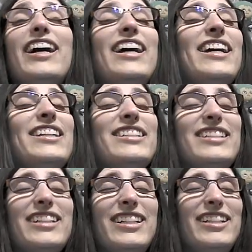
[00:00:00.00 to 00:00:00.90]
And
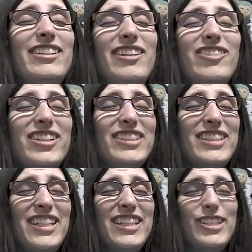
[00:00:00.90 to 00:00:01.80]
I'm gonna say
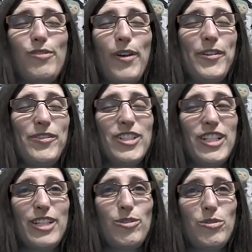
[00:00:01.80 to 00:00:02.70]
this about Fifty
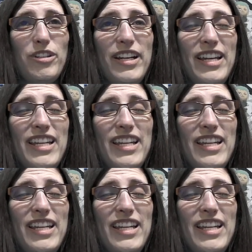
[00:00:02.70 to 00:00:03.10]
Shades of Grey.